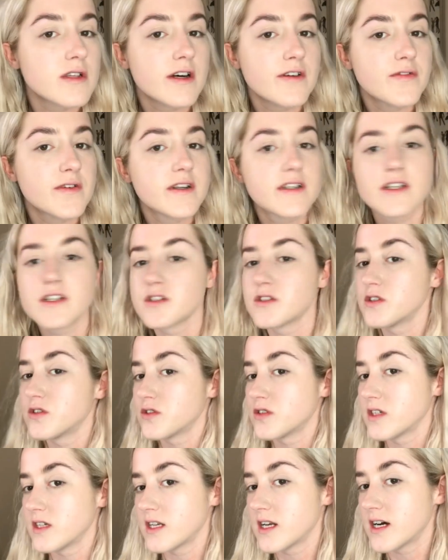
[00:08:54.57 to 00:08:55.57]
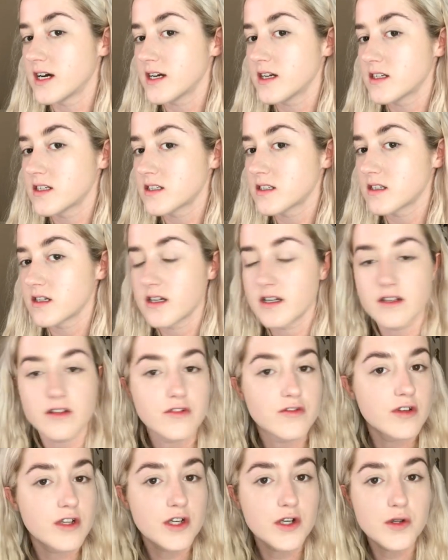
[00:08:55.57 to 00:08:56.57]
That foundation is really nice.
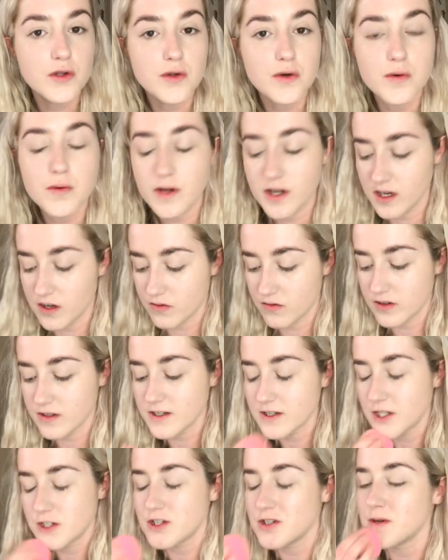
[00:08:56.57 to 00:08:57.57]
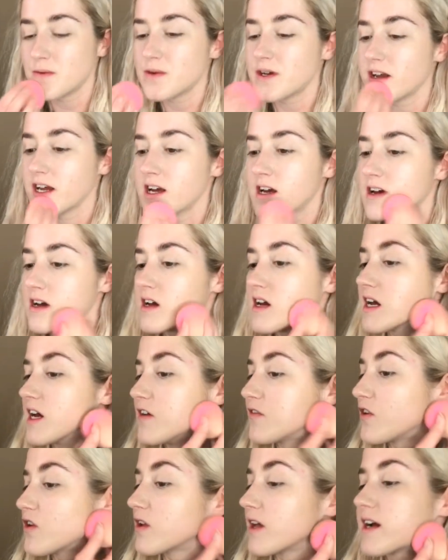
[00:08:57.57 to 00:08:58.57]
It's really glowy, really dewy.
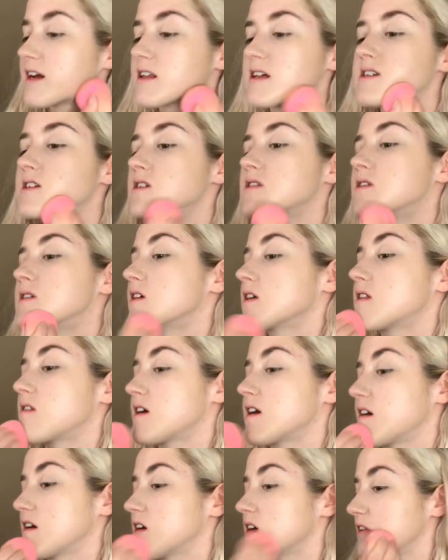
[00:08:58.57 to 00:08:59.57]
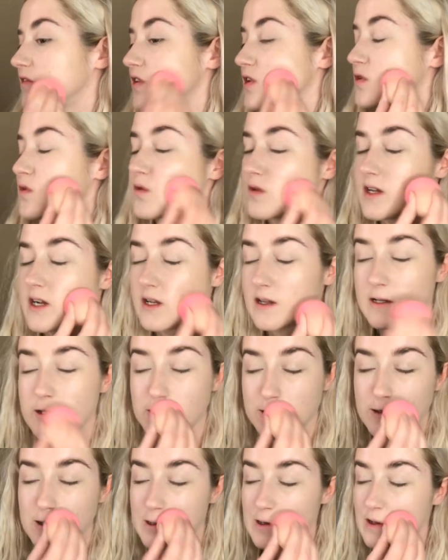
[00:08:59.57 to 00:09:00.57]
If you like that sort of thing, if you don't like
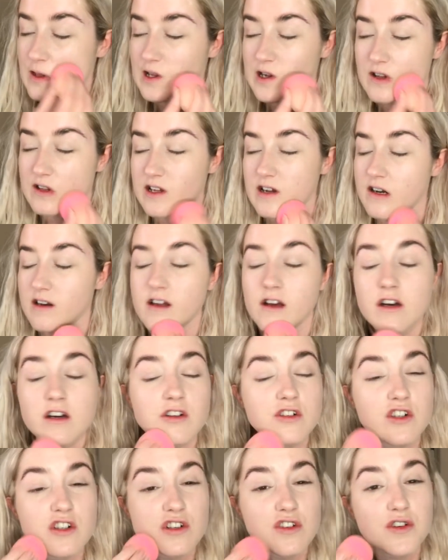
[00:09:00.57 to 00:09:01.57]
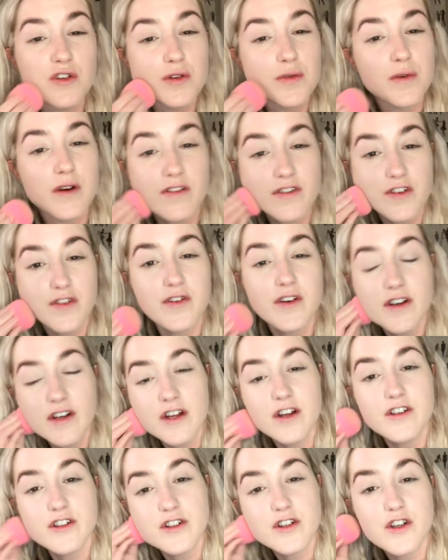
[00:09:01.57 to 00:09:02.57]
that sort of thing, then just use whatever
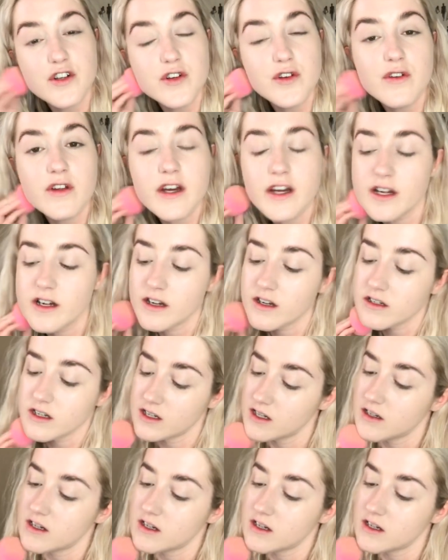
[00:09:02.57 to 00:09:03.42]
foundation that you like.